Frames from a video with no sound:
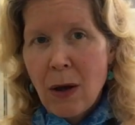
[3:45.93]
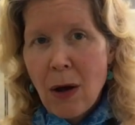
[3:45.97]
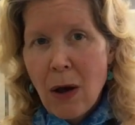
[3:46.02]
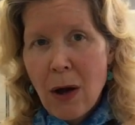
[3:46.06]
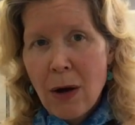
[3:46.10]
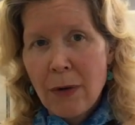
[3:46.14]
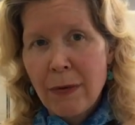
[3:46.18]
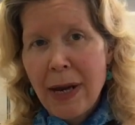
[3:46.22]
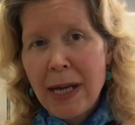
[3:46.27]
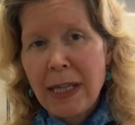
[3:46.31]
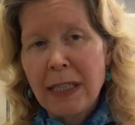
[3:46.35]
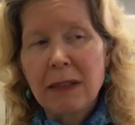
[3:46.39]

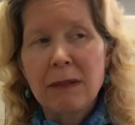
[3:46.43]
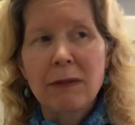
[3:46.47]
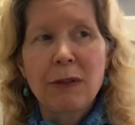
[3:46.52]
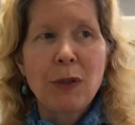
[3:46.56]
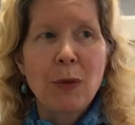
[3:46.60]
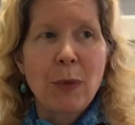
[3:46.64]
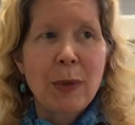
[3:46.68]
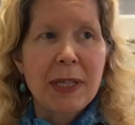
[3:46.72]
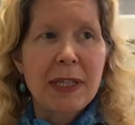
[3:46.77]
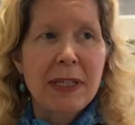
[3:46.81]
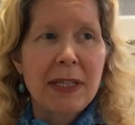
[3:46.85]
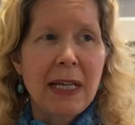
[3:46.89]
All right,
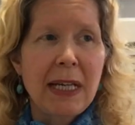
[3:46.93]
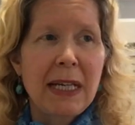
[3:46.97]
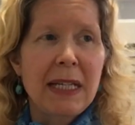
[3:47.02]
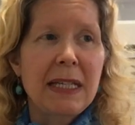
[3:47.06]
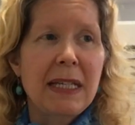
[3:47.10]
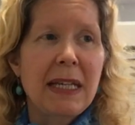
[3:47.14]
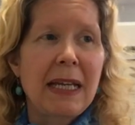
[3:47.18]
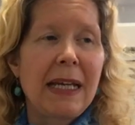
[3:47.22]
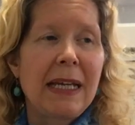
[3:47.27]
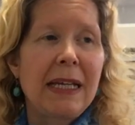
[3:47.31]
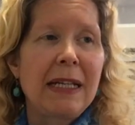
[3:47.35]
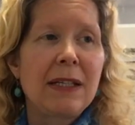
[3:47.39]
U.S.
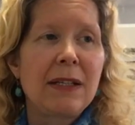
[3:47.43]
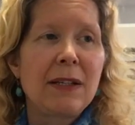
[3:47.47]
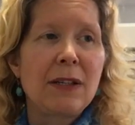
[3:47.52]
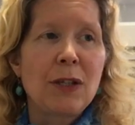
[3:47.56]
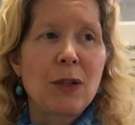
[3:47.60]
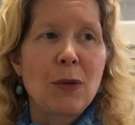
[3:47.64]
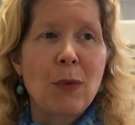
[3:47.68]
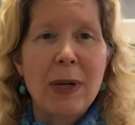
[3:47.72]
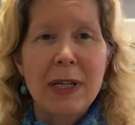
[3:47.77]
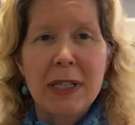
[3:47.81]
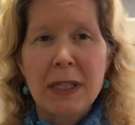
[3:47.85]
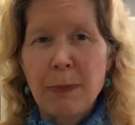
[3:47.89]

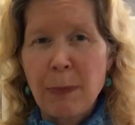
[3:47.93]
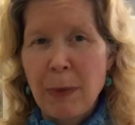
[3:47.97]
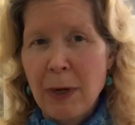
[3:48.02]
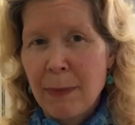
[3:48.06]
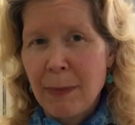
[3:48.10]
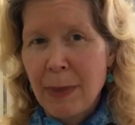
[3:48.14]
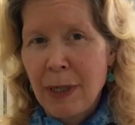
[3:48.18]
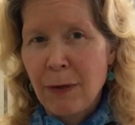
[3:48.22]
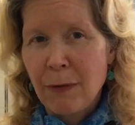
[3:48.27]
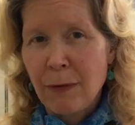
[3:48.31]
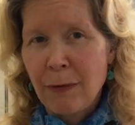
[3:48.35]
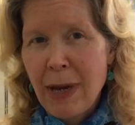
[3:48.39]
citizens, U.S.
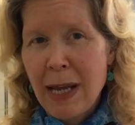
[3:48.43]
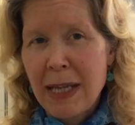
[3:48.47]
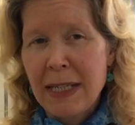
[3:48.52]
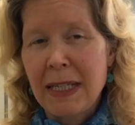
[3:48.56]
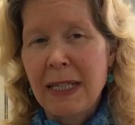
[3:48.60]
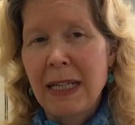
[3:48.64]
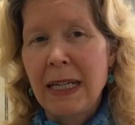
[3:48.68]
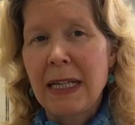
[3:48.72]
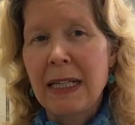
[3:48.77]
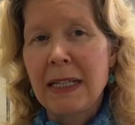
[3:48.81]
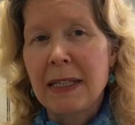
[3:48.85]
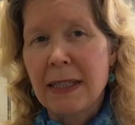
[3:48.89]
permanent
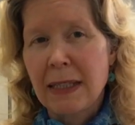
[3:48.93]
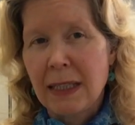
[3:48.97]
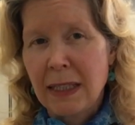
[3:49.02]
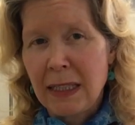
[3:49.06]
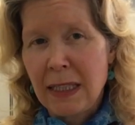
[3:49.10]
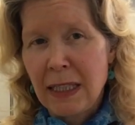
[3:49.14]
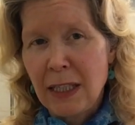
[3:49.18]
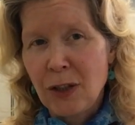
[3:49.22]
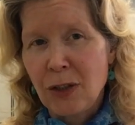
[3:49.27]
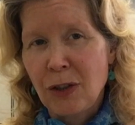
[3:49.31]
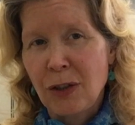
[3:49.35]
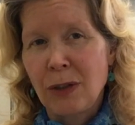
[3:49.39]
residents,
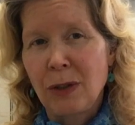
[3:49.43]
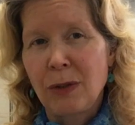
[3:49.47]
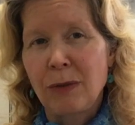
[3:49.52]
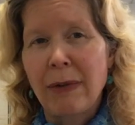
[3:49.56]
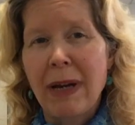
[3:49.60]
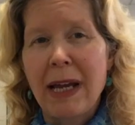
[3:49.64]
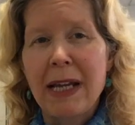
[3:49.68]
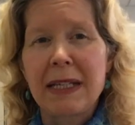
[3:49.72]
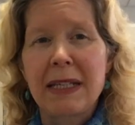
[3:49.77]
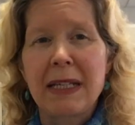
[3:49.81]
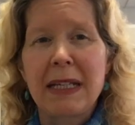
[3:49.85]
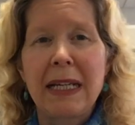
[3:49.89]
conditional
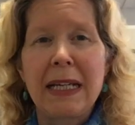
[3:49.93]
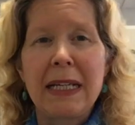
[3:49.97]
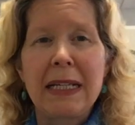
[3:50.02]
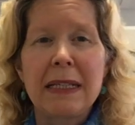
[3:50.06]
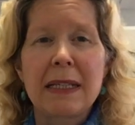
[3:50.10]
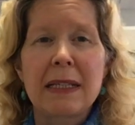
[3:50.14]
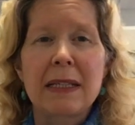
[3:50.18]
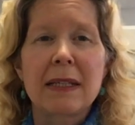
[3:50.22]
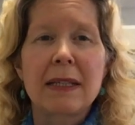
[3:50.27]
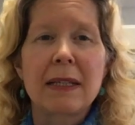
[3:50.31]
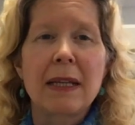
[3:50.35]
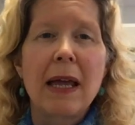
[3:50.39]

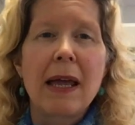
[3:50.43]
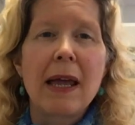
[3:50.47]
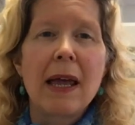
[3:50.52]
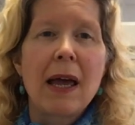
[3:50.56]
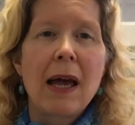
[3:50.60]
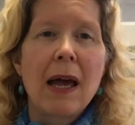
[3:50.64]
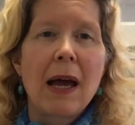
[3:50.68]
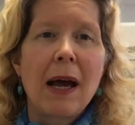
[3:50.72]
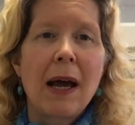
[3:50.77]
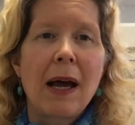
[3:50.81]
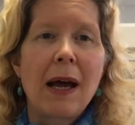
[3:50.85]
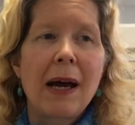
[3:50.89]
residents,
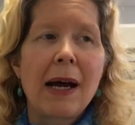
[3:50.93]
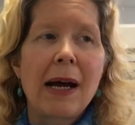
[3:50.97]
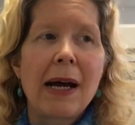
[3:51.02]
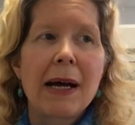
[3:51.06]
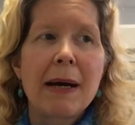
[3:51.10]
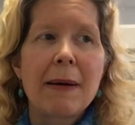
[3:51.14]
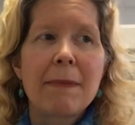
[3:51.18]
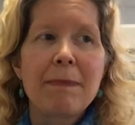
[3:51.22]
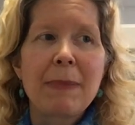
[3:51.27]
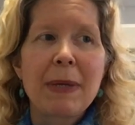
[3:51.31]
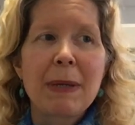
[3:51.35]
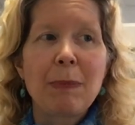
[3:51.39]

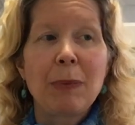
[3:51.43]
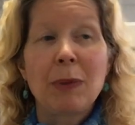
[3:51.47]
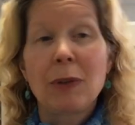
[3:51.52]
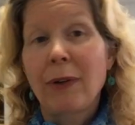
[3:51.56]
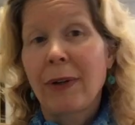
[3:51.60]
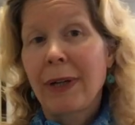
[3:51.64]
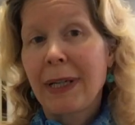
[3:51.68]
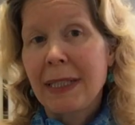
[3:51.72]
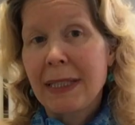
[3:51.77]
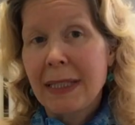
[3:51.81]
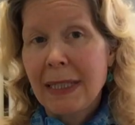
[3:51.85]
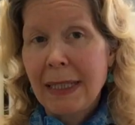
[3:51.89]
people
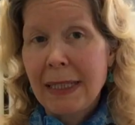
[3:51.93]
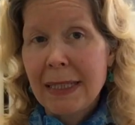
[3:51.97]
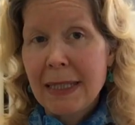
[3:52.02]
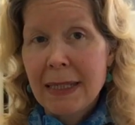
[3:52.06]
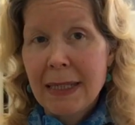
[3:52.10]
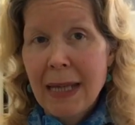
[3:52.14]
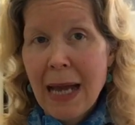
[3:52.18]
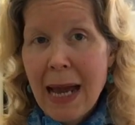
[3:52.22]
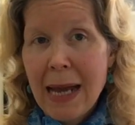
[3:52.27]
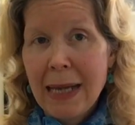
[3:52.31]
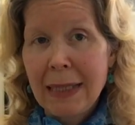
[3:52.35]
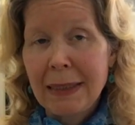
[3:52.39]
granted
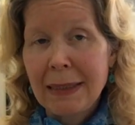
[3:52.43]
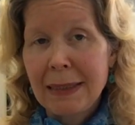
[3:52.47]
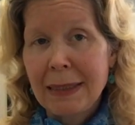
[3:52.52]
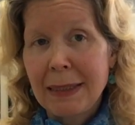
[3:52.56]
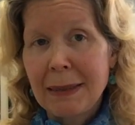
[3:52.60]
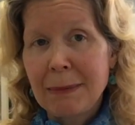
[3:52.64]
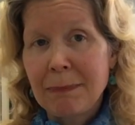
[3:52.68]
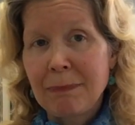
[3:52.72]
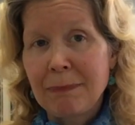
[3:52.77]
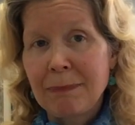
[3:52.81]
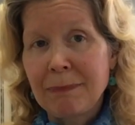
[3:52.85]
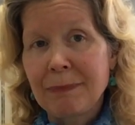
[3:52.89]

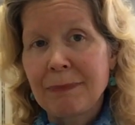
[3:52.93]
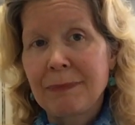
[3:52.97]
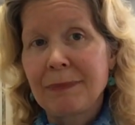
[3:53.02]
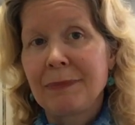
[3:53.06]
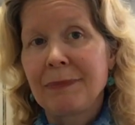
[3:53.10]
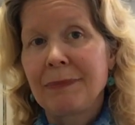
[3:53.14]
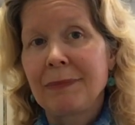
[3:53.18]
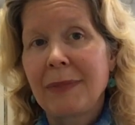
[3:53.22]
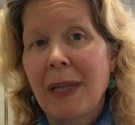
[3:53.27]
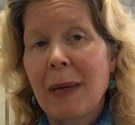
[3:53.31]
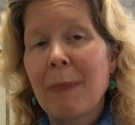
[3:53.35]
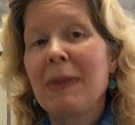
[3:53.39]
asylum.
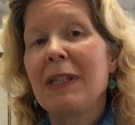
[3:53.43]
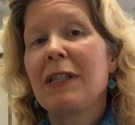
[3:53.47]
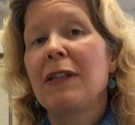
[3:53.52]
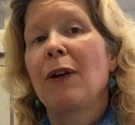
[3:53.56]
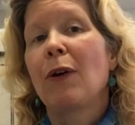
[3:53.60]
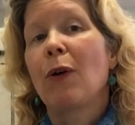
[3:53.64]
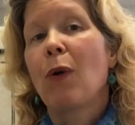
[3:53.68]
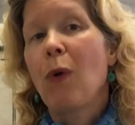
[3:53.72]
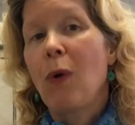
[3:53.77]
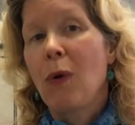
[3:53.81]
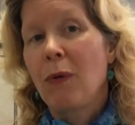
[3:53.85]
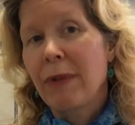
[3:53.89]
That means
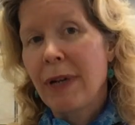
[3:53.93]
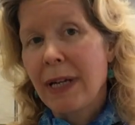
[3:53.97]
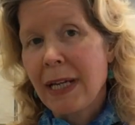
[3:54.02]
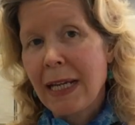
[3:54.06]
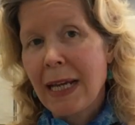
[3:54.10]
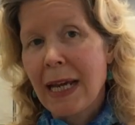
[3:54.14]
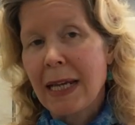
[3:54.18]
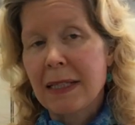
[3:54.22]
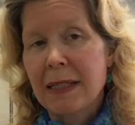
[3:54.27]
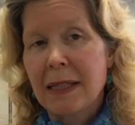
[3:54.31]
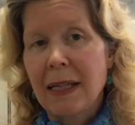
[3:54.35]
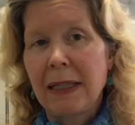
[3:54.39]
they're
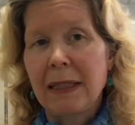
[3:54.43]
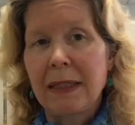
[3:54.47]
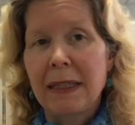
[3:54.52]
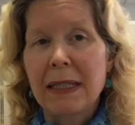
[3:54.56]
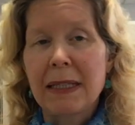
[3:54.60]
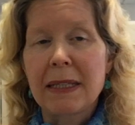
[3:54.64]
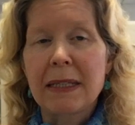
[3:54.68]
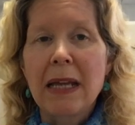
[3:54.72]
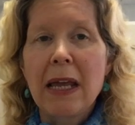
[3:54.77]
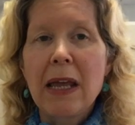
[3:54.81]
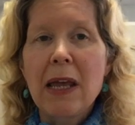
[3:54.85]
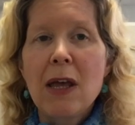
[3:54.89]
already
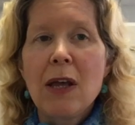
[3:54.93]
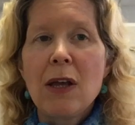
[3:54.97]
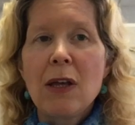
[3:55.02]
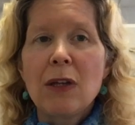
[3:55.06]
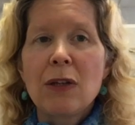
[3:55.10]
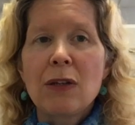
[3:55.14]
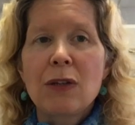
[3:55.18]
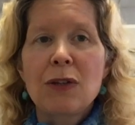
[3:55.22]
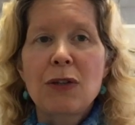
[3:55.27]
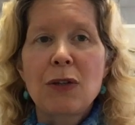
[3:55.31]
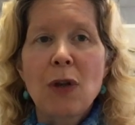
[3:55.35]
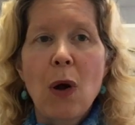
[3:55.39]
asylees.
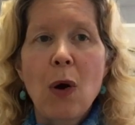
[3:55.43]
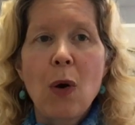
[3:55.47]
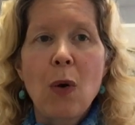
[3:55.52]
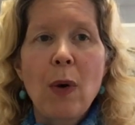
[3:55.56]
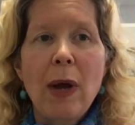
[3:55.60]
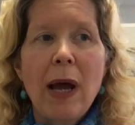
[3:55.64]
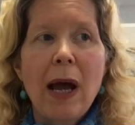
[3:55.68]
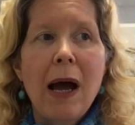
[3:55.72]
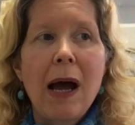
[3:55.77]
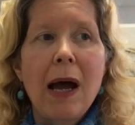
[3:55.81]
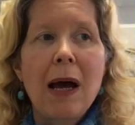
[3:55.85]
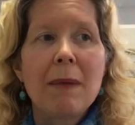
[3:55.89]

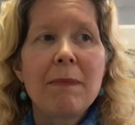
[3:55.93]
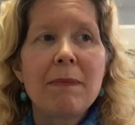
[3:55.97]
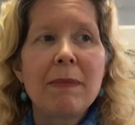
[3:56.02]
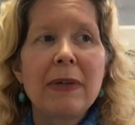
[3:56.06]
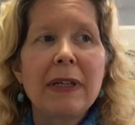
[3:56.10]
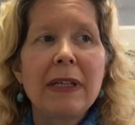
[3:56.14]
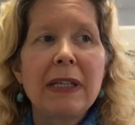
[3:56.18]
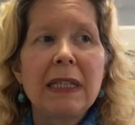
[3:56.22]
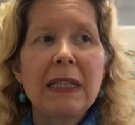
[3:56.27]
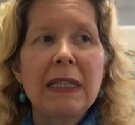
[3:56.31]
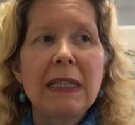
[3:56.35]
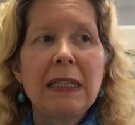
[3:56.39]
So
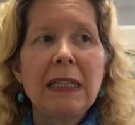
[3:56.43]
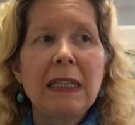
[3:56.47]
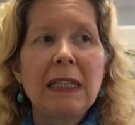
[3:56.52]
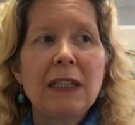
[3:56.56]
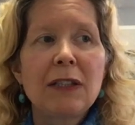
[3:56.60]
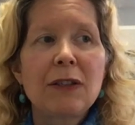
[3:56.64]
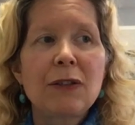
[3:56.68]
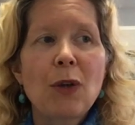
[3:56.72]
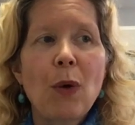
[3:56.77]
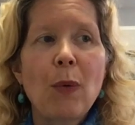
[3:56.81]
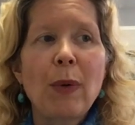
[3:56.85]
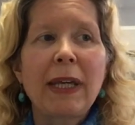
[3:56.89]

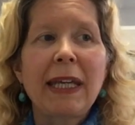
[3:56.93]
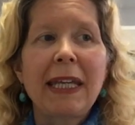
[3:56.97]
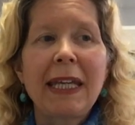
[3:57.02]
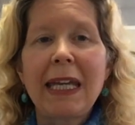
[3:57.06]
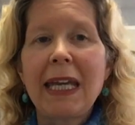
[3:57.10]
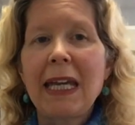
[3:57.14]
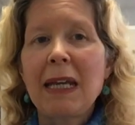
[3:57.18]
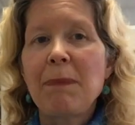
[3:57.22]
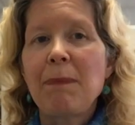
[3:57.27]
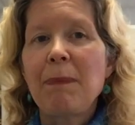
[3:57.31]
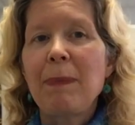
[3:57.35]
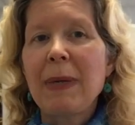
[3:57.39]
it
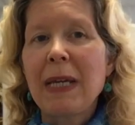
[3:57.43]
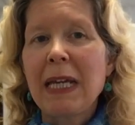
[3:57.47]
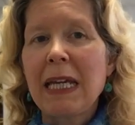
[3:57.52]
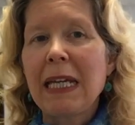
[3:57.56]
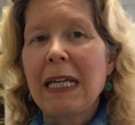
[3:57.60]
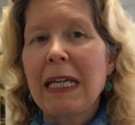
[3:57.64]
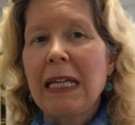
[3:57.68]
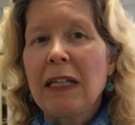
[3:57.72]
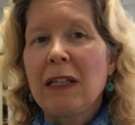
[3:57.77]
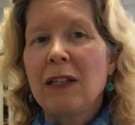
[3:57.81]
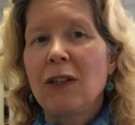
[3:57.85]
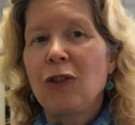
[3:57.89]
can't
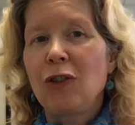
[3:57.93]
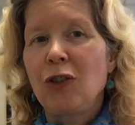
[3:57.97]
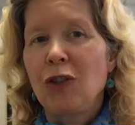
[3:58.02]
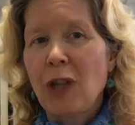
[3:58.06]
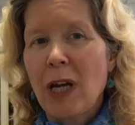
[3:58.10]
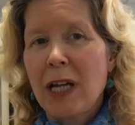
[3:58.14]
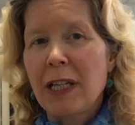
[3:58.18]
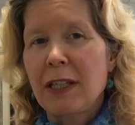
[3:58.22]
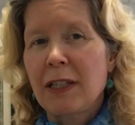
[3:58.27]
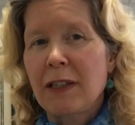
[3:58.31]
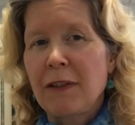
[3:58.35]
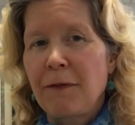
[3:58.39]
be
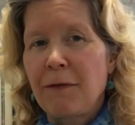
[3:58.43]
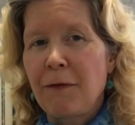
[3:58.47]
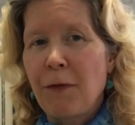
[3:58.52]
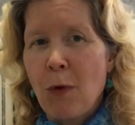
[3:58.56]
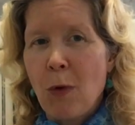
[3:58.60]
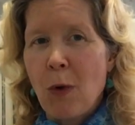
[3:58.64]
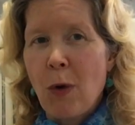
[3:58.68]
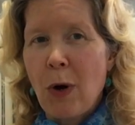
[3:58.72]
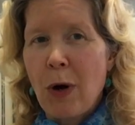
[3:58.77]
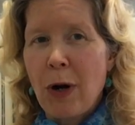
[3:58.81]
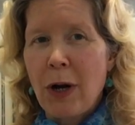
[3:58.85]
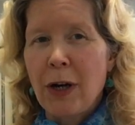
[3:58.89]
just
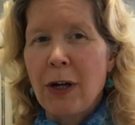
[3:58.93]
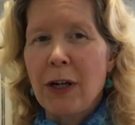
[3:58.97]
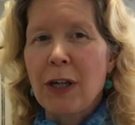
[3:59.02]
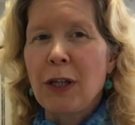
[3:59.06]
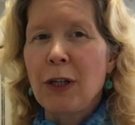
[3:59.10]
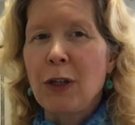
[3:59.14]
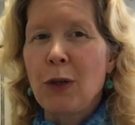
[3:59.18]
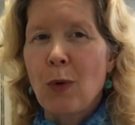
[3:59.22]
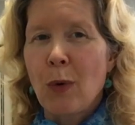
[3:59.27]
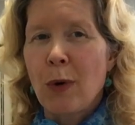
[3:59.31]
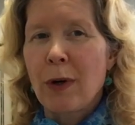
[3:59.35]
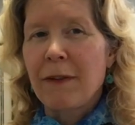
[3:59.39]
for
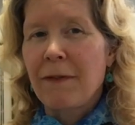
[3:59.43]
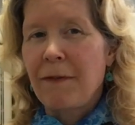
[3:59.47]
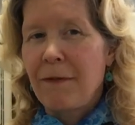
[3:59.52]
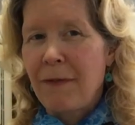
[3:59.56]
your